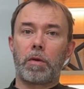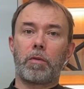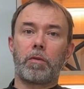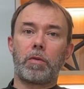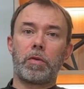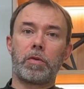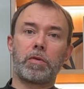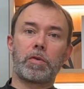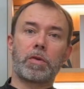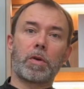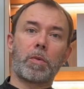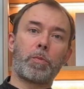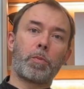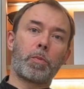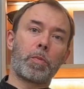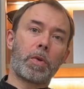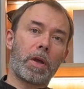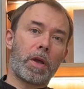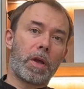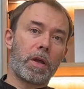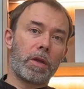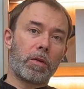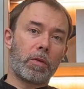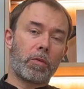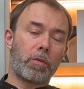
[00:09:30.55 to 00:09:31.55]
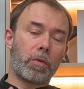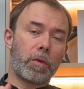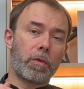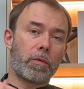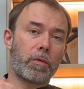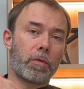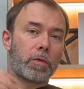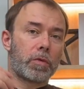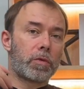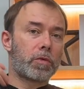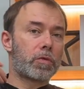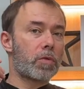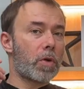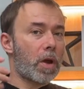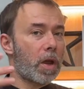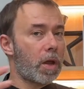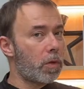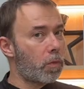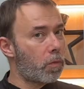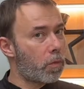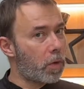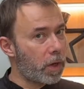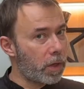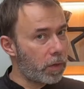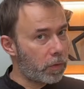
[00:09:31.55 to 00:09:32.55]
with champagne, with a dry
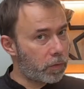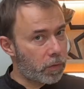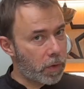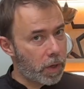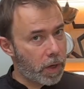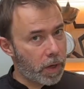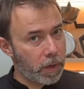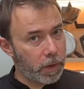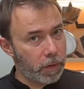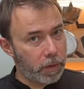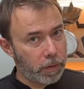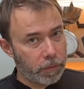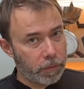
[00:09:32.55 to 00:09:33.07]
white wine.